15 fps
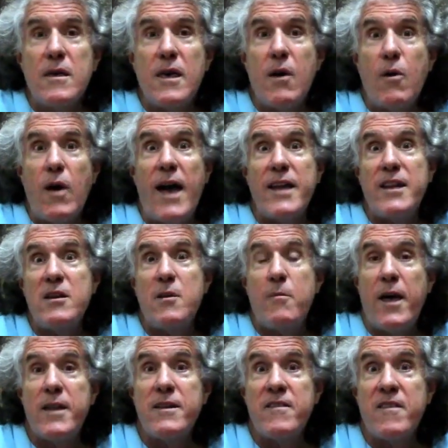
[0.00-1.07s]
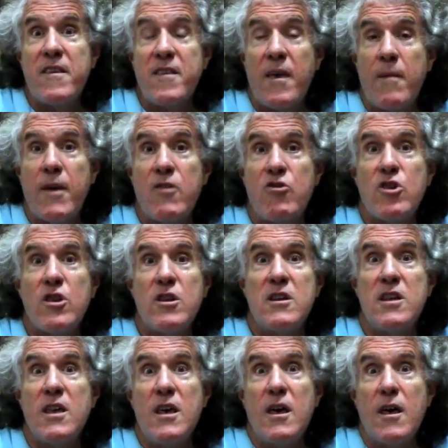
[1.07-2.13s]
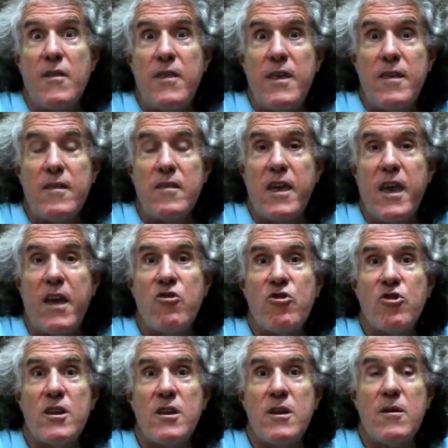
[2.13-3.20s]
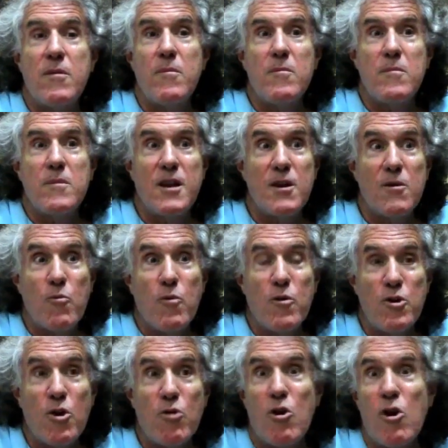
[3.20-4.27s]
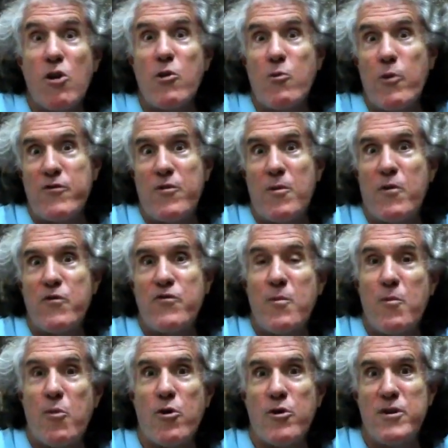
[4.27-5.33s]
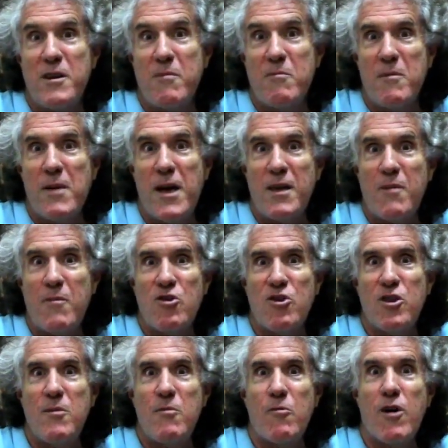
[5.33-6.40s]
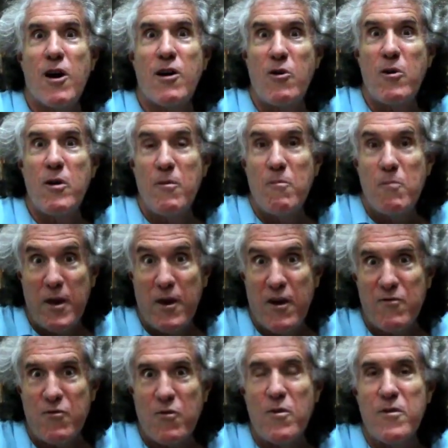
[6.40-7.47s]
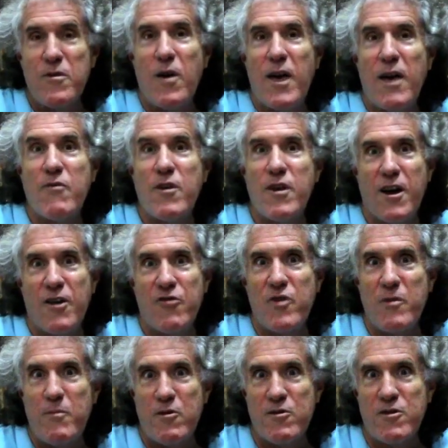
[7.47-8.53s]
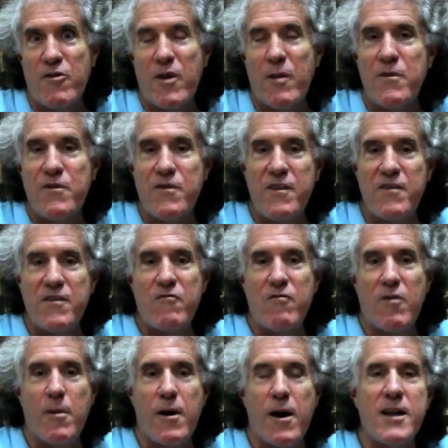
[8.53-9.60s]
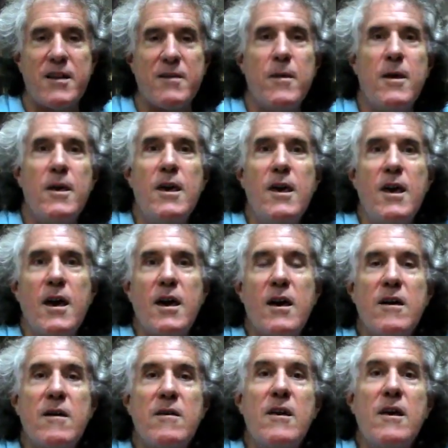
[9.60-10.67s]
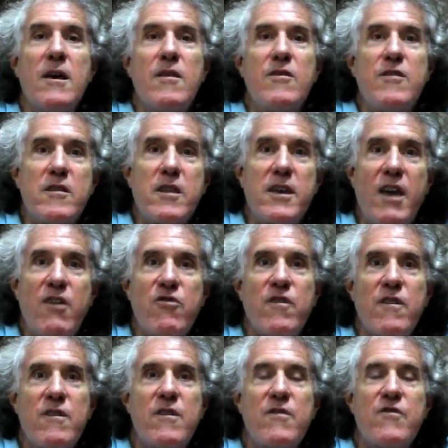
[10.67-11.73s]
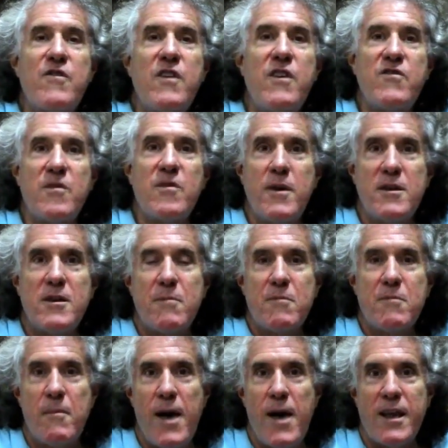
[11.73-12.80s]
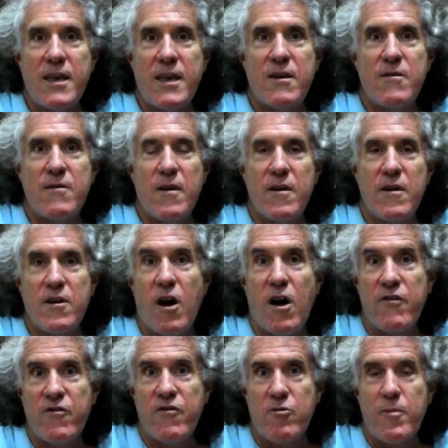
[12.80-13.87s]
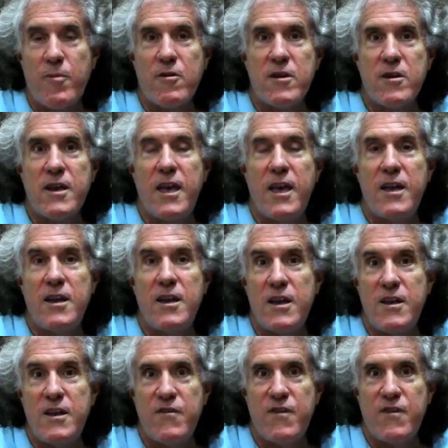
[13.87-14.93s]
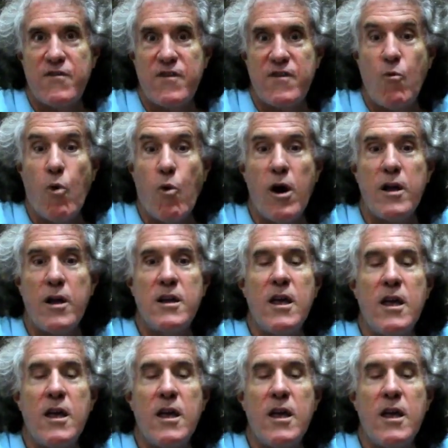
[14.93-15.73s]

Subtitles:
At independence, as I mentioned, the legation no longer was the most important diplomatic mission in Morocco because every country built their embassies in Rabat. The legation ceased to be a diplomatic consular building in 1961,